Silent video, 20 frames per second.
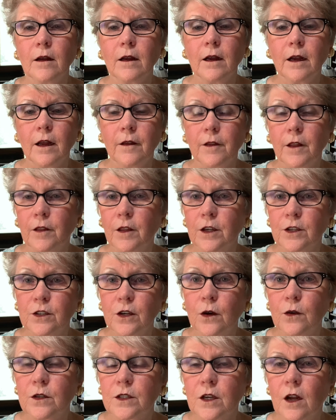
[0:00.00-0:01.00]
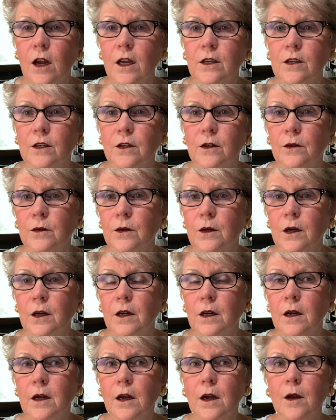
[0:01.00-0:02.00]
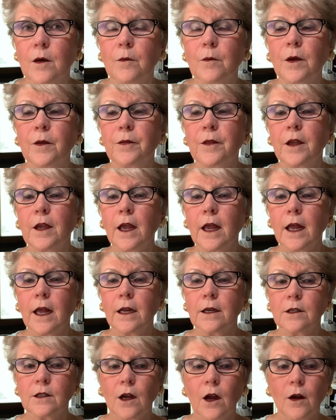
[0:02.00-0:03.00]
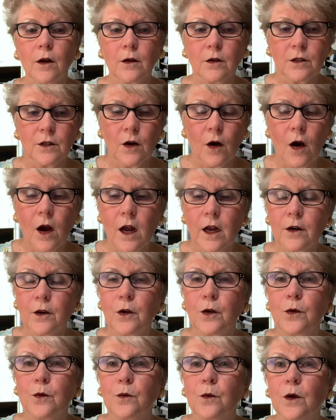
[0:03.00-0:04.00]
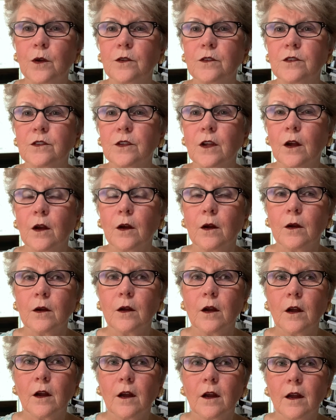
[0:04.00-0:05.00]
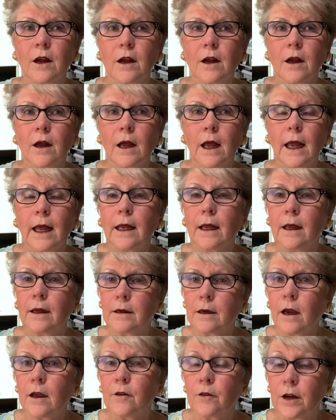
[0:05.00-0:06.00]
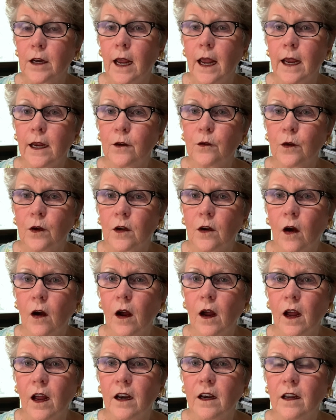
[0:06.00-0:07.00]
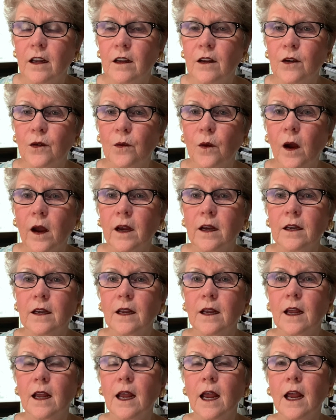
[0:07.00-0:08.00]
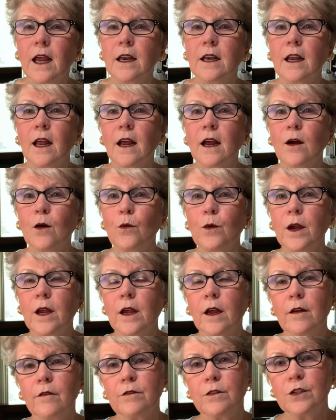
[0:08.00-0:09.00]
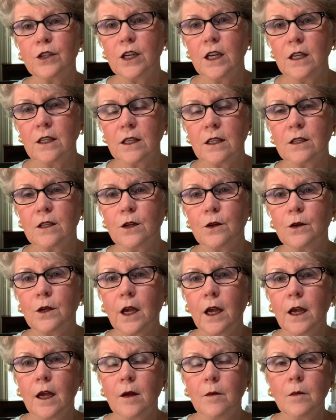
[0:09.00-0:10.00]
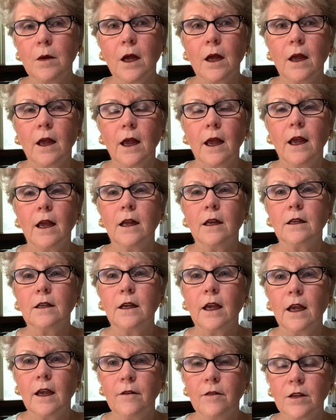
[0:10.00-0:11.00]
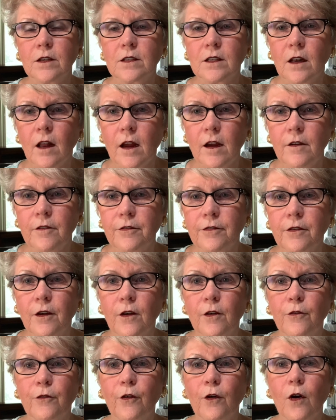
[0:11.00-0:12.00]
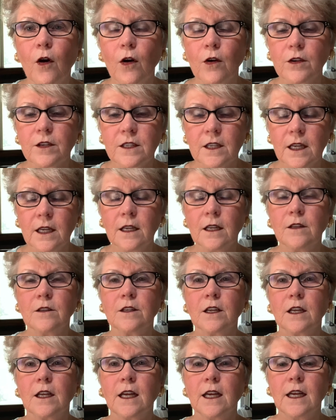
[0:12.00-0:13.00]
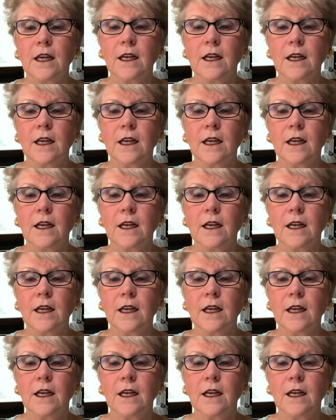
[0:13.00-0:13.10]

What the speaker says: and then they chose not to, but they had God who was kind of an angry God, right? And now we have Jesus who came and gave his life for our sins, and